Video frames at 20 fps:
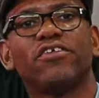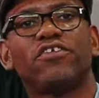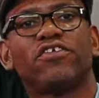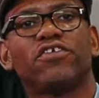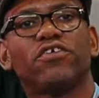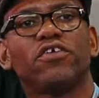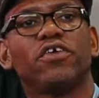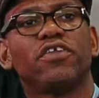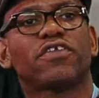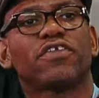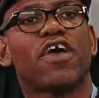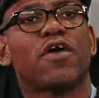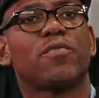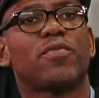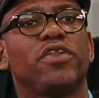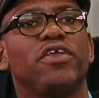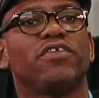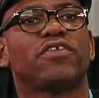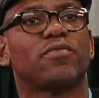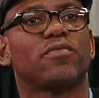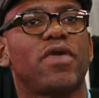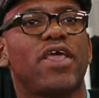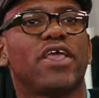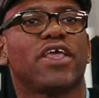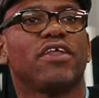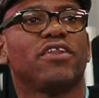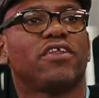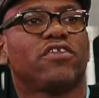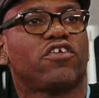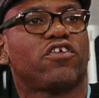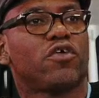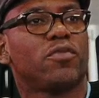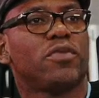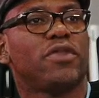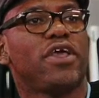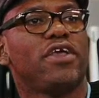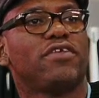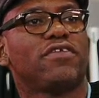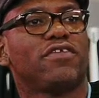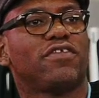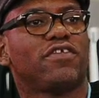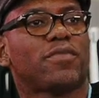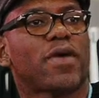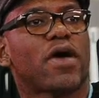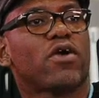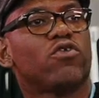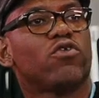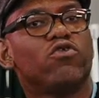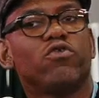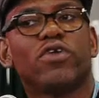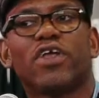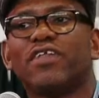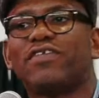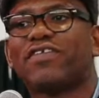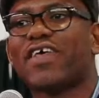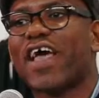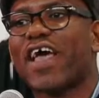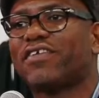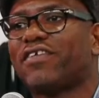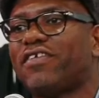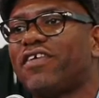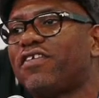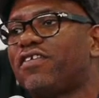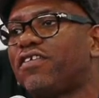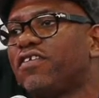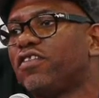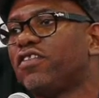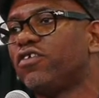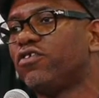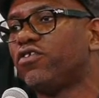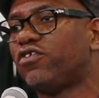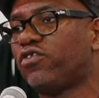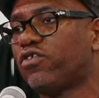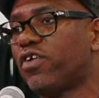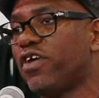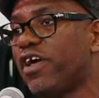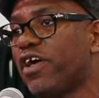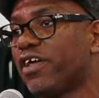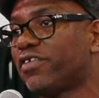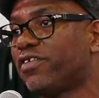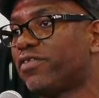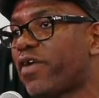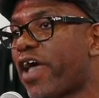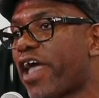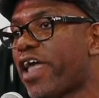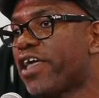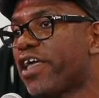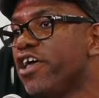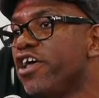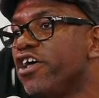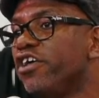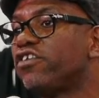insurance companies are making determinations about who gets access to those drugs, right?